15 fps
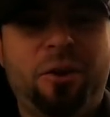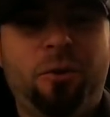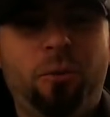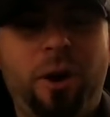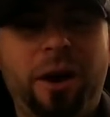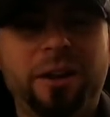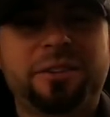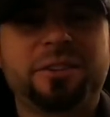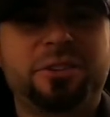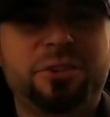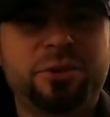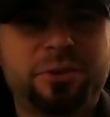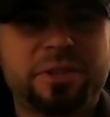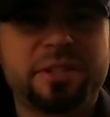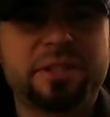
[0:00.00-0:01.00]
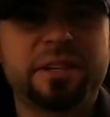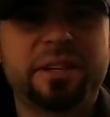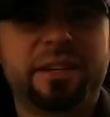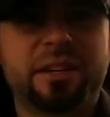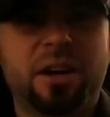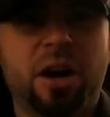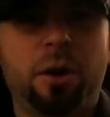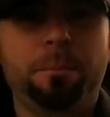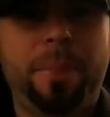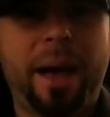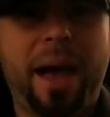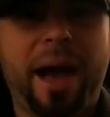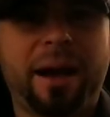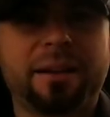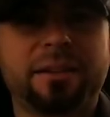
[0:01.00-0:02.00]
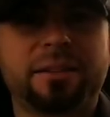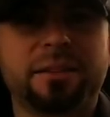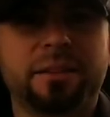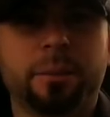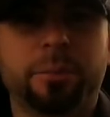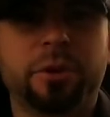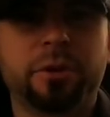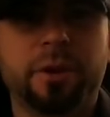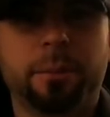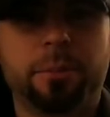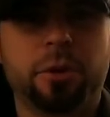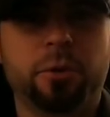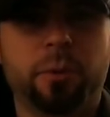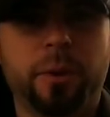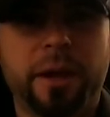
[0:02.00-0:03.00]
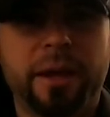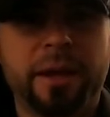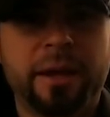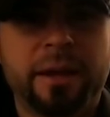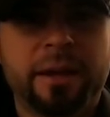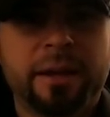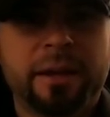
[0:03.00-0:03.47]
wanted to see come back to WWE